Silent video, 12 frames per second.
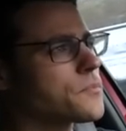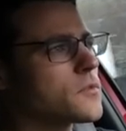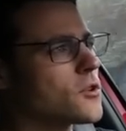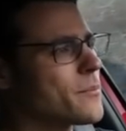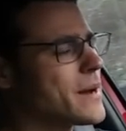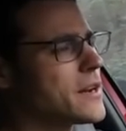
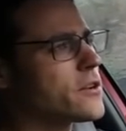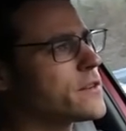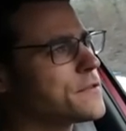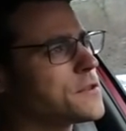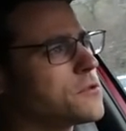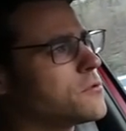no matter
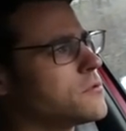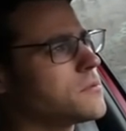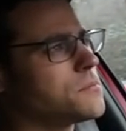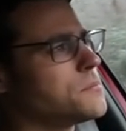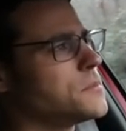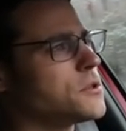if
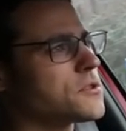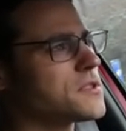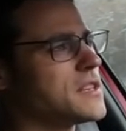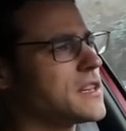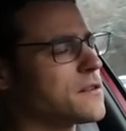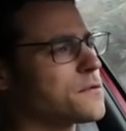you you're
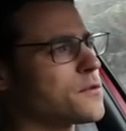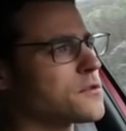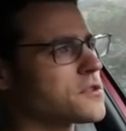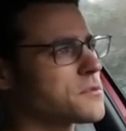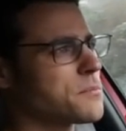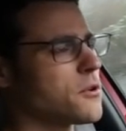seeking for
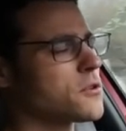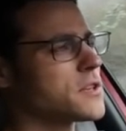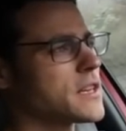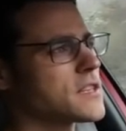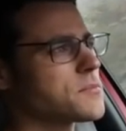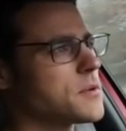a
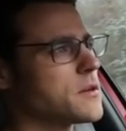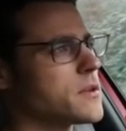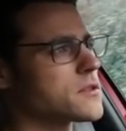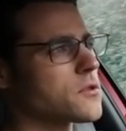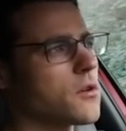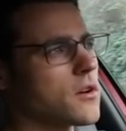sporty
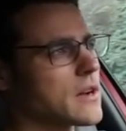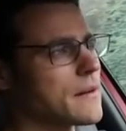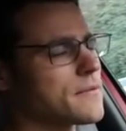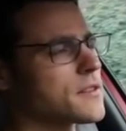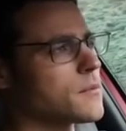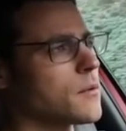experience or a
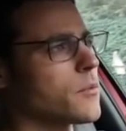comfortable